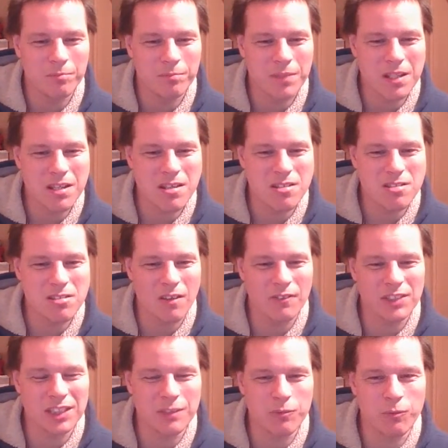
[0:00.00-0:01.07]
because
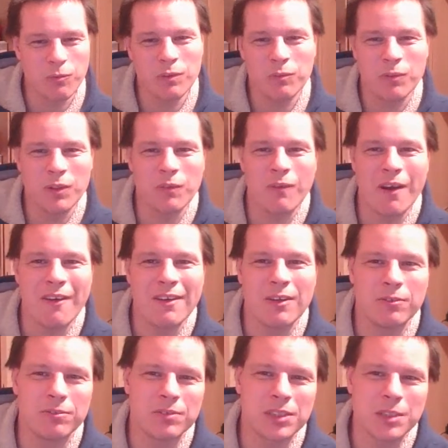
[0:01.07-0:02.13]
obviously with
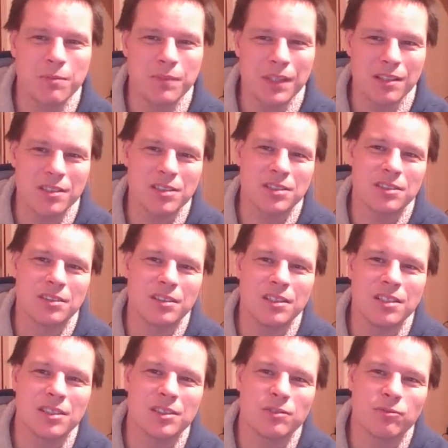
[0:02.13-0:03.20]
wearing something
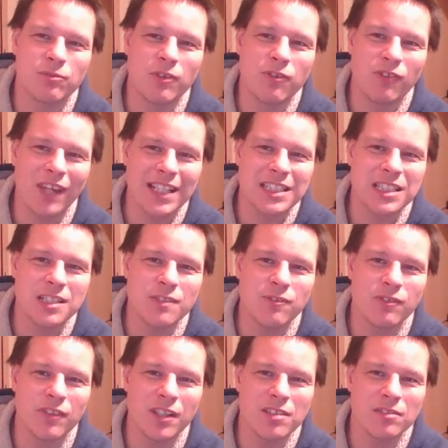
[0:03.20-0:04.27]
that's reflective
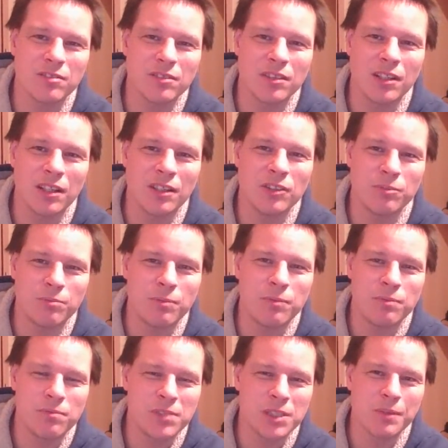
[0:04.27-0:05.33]
and
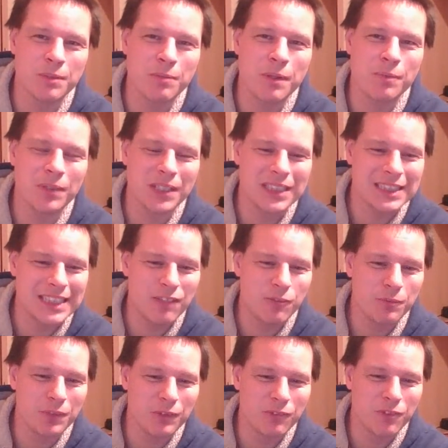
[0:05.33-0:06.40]
something people can see
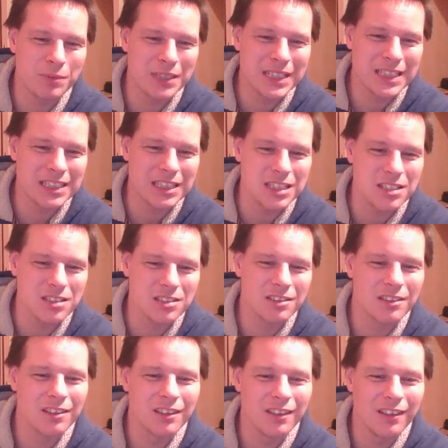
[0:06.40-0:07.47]
from a distance,
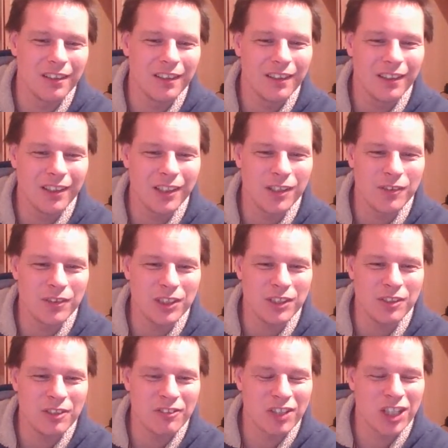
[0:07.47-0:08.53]

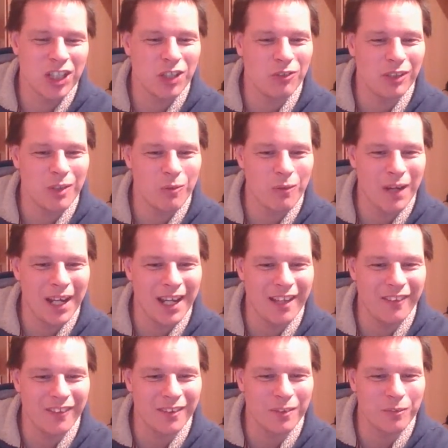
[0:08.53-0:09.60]
you're acutely
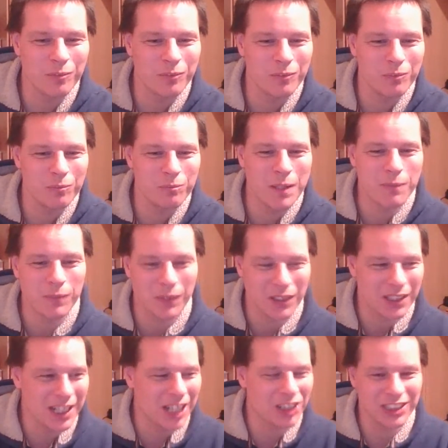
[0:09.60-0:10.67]
aware that people
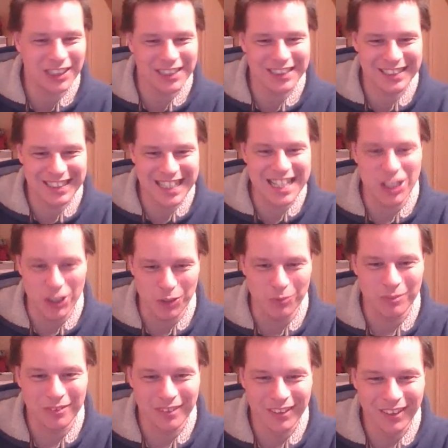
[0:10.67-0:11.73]
can actually see you.
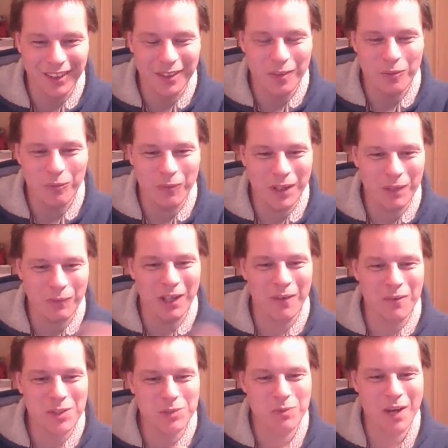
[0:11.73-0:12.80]
When I
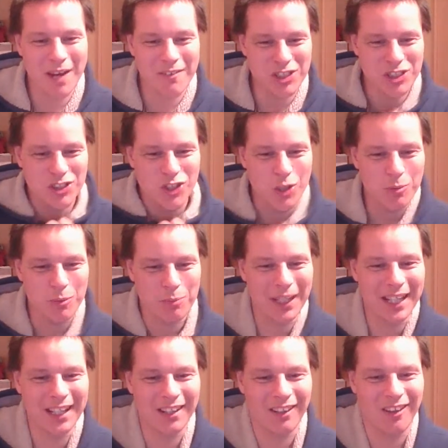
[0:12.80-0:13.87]
was wearing just normal
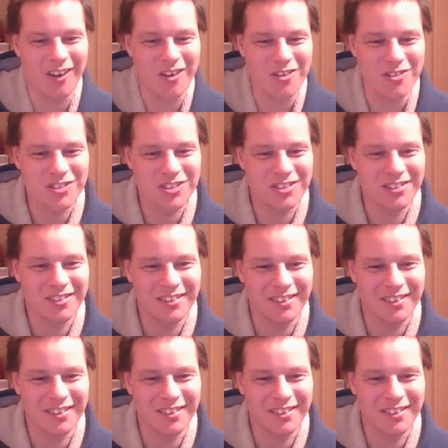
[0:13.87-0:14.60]
plain clothes,